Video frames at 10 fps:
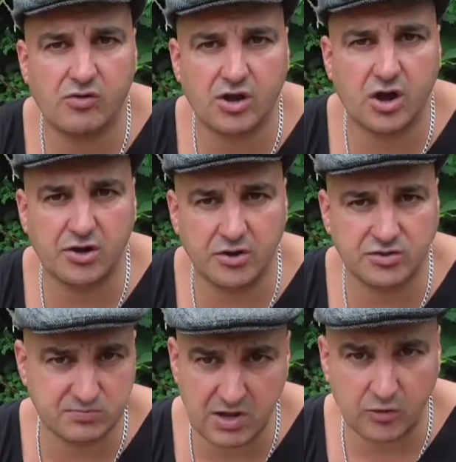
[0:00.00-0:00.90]
oregano
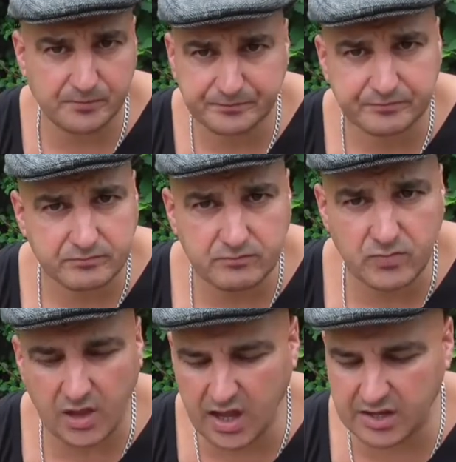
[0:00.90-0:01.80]
smell.
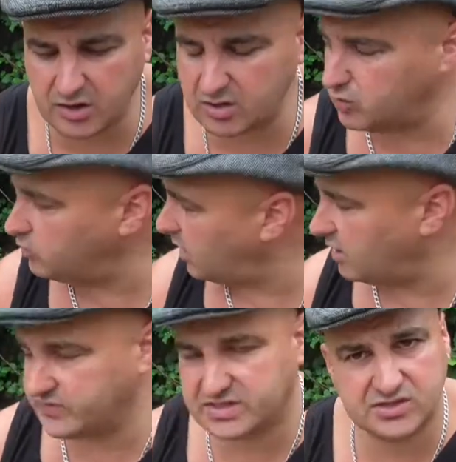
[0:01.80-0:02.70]
And I will
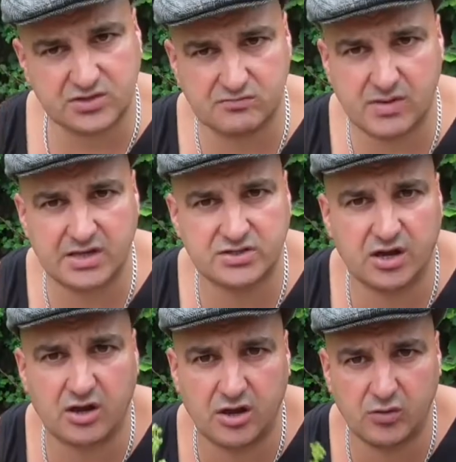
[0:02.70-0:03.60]
harvest this en masse.
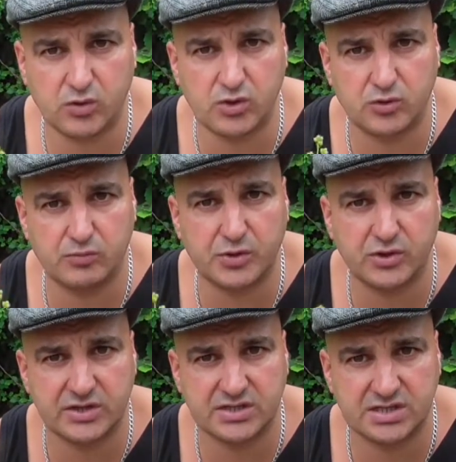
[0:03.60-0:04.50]
I will
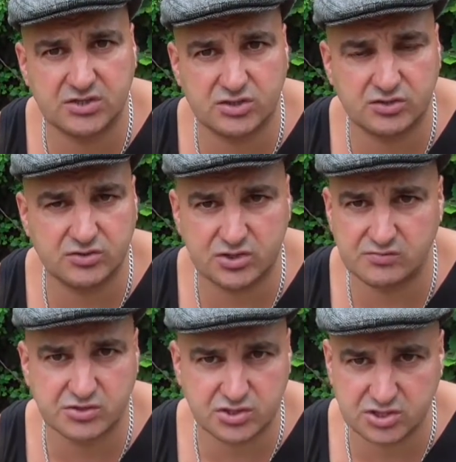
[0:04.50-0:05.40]
put this into
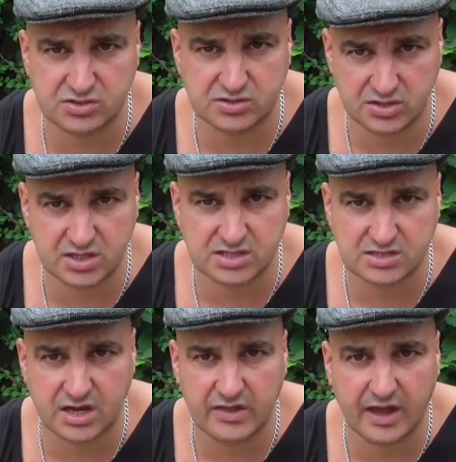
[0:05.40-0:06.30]
soups and stews and things
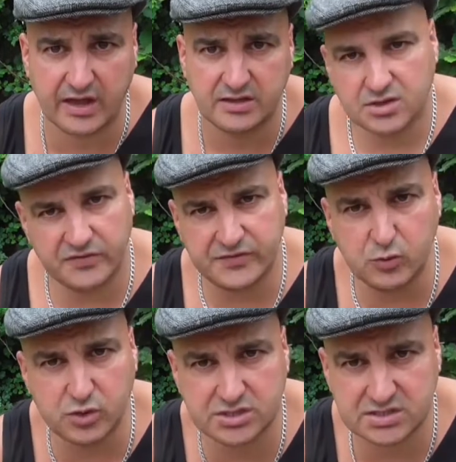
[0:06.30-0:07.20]
like that. So if you
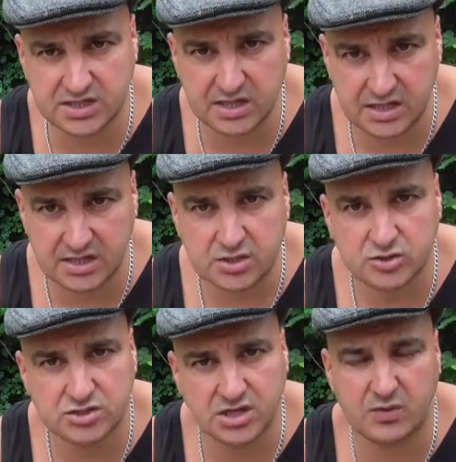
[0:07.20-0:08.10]
want to see
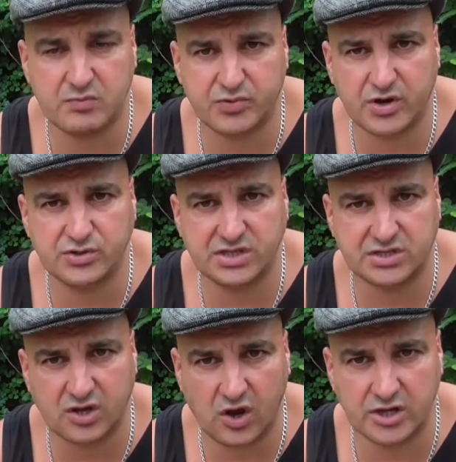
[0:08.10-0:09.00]
the sowing
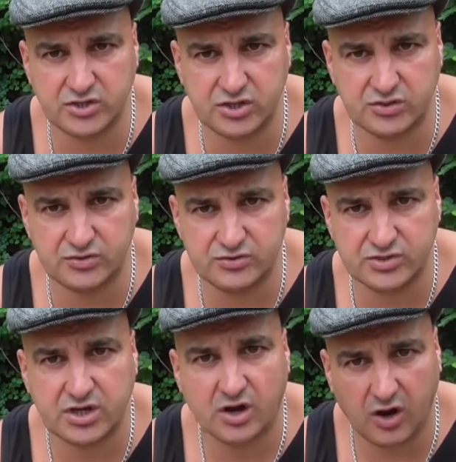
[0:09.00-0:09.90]
process that I
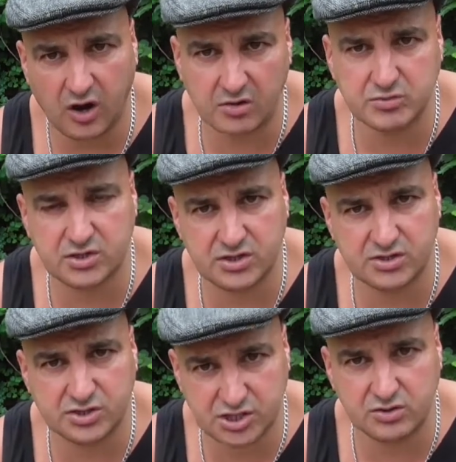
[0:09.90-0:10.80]
use, I'm going to
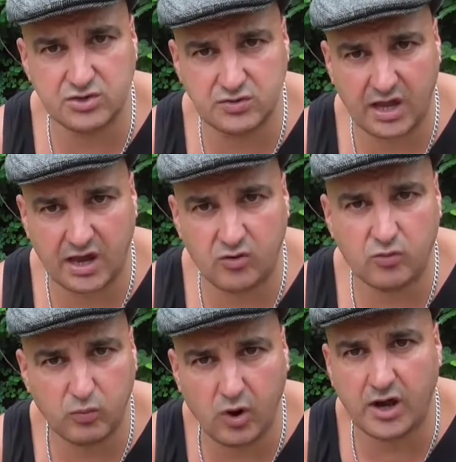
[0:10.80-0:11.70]
show you now
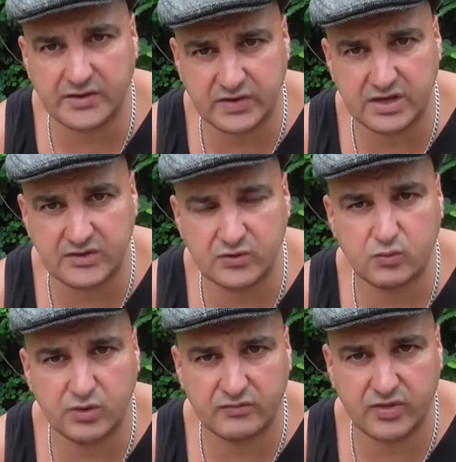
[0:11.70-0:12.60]
what I did
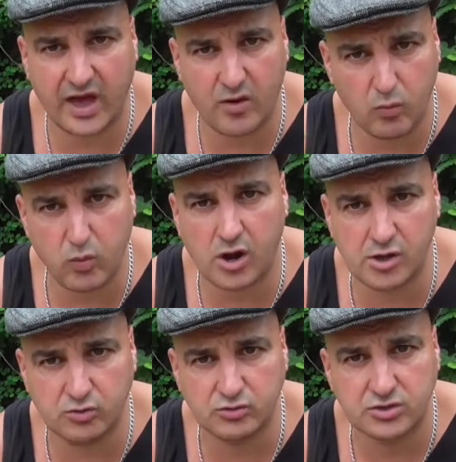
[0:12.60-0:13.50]
with that
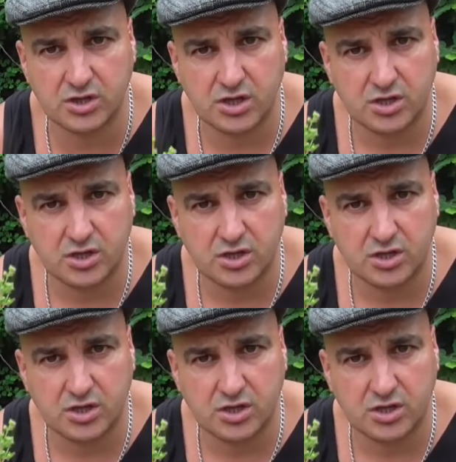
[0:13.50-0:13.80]
wild